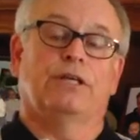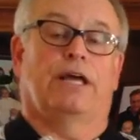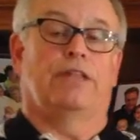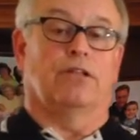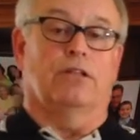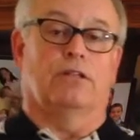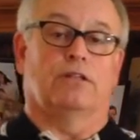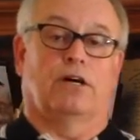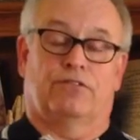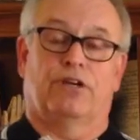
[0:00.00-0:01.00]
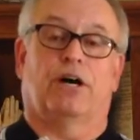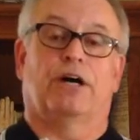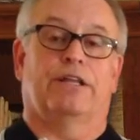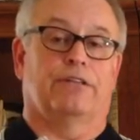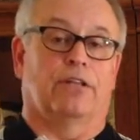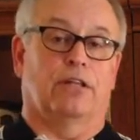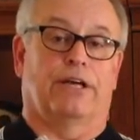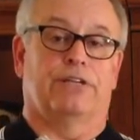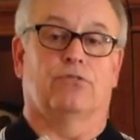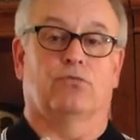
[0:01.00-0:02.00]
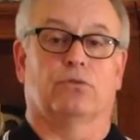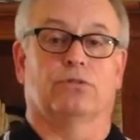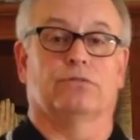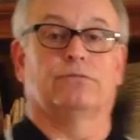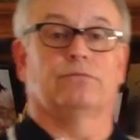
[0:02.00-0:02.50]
of God and the light of the world.